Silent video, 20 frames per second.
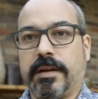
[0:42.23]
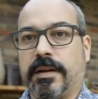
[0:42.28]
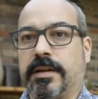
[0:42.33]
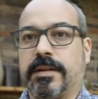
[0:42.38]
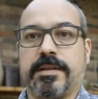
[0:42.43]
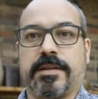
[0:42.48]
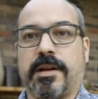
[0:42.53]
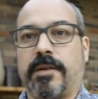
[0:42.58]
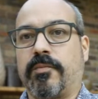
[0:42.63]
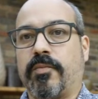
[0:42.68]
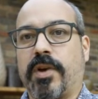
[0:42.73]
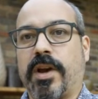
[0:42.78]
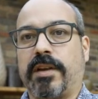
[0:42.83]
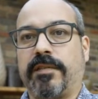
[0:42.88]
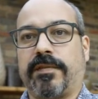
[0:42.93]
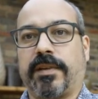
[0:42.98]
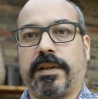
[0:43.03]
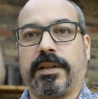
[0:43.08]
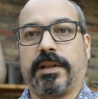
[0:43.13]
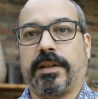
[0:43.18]
some rain
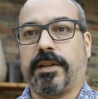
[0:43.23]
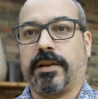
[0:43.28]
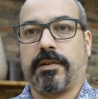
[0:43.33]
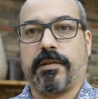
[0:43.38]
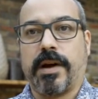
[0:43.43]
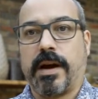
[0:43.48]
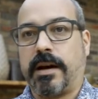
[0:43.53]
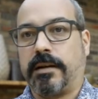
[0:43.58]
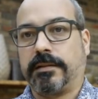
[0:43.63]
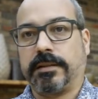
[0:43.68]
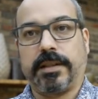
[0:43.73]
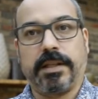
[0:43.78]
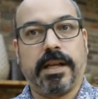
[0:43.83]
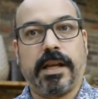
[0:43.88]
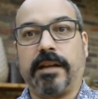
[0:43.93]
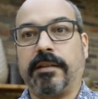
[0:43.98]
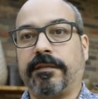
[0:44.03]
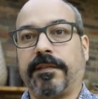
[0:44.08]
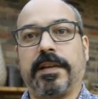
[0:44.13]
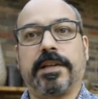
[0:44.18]
falling on the ground, it
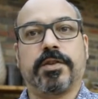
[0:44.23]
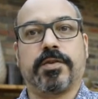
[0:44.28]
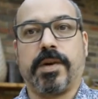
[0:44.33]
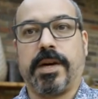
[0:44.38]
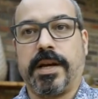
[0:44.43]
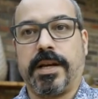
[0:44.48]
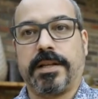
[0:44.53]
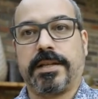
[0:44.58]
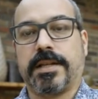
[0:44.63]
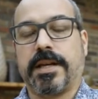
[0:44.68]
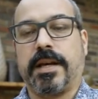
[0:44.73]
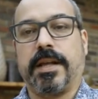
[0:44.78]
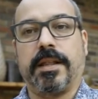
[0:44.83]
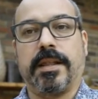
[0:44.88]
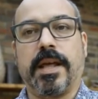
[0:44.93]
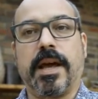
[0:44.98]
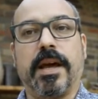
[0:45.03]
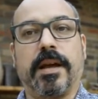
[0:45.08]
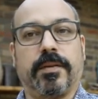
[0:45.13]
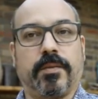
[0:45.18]
infiltrates, and
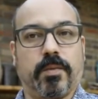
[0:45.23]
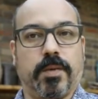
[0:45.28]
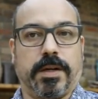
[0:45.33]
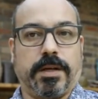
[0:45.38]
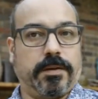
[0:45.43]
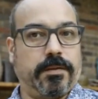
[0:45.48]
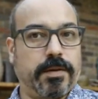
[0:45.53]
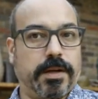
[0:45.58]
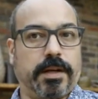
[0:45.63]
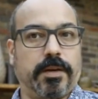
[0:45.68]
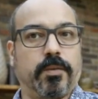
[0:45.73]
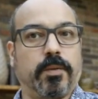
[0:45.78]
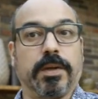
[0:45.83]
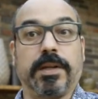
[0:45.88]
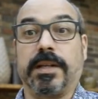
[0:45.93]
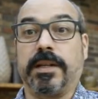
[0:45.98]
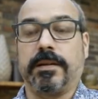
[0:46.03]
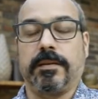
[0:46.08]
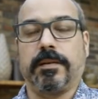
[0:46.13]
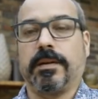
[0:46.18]
then what, right?
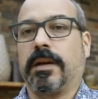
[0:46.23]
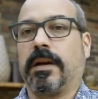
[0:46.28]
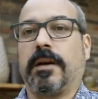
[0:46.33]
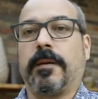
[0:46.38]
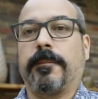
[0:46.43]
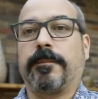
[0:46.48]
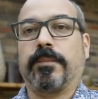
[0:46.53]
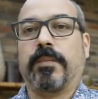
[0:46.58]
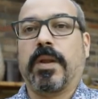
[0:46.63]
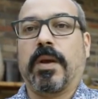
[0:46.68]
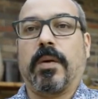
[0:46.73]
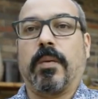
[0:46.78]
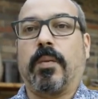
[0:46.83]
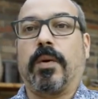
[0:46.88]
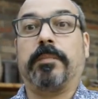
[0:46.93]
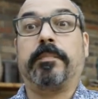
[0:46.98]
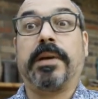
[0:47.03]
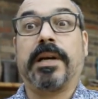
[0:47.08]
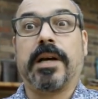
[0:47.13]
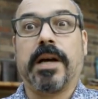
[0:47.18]

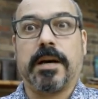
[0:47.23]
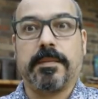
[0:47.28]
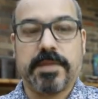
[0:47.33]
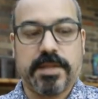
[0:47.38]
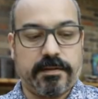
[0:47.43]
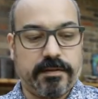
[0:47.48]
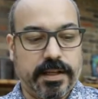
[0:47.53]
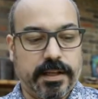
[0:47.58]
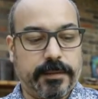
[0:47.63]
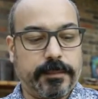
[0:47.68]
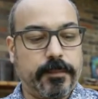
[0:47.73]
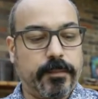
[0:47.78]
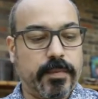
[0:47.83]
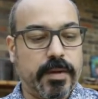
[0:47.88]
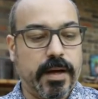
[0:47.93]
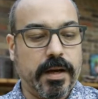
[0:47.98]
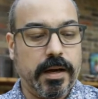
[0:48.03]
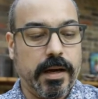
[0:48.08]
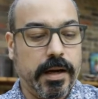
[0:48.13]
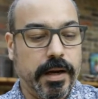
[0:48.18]
What becomes of it?
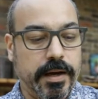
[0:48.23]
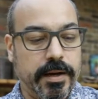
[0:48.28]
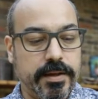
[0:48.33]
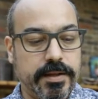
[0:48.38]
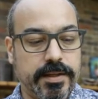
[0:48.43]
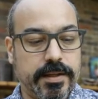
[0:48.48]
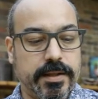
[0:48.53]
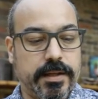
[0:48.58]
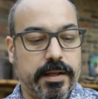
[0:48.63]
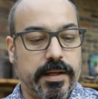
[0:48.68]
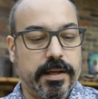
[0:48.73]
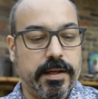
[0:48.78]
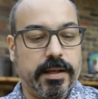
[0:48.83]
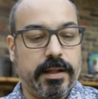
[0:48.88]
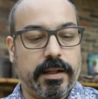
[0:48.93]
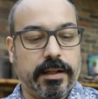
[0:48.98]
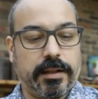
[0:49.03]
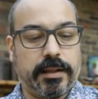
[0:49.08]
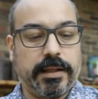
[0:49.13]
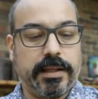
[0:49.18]
Here's a
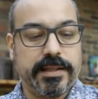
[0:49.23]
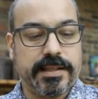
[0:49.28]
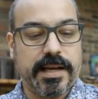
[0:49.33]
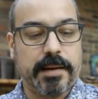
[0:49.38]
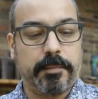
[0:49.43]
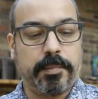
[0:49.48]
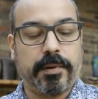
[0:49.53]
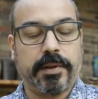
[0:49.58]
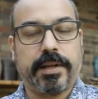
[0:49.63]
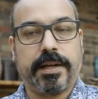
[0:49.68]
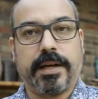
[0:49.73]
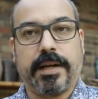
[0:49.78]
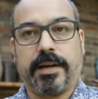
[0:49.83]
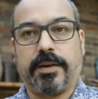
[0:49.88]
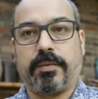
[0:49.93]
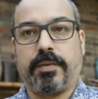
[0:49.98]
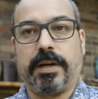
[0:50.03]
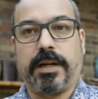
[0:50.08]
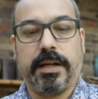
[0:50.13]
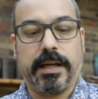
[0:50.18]
little example that I
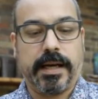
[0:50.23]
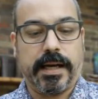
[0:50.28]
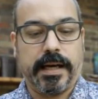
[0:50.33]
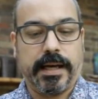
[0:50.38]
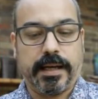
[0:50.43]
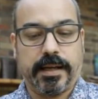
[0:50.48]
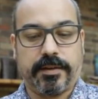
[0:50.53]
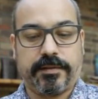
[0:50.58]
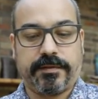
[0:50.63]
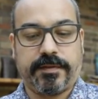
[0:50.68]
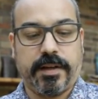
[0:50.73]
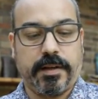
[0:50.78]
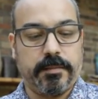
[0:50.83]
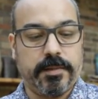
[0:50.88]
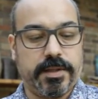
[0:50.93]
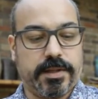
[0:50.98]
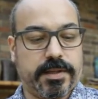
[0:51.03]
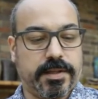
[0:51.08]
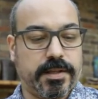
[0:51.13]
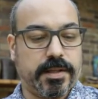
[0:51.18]
really like, a
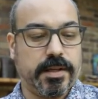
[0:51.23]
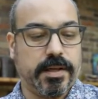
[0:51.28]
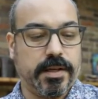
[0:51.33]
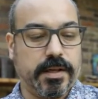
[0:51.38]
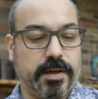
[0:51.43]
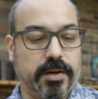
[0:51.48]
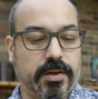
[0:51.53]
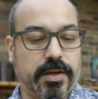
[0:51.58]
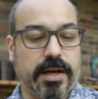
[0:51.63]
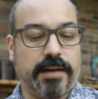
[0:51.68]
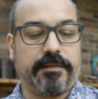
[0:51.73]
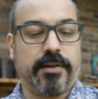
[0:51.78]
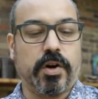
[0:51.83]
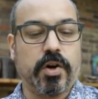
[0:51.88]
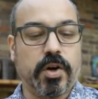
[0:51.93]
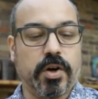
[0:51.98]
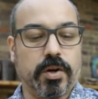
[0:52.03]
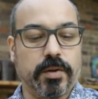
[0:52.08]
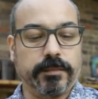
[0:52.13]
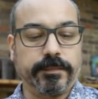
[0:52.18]
famous
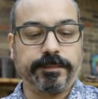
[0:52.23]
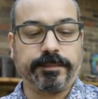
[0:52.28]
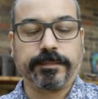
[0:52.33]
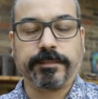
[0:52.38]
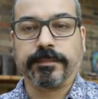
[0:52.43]
Okavango